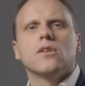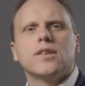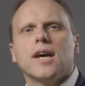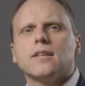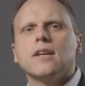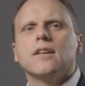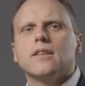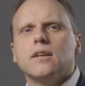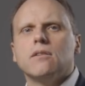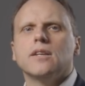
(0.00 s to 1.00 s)
that
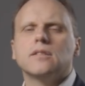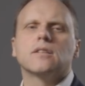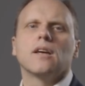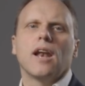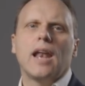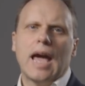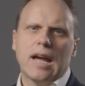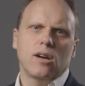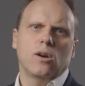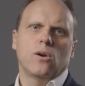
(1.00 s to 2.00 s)
there is
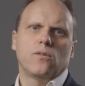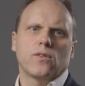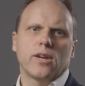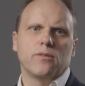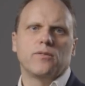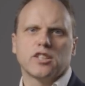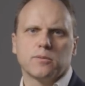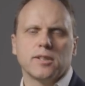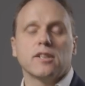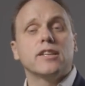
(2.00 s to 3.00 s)
lack of investment.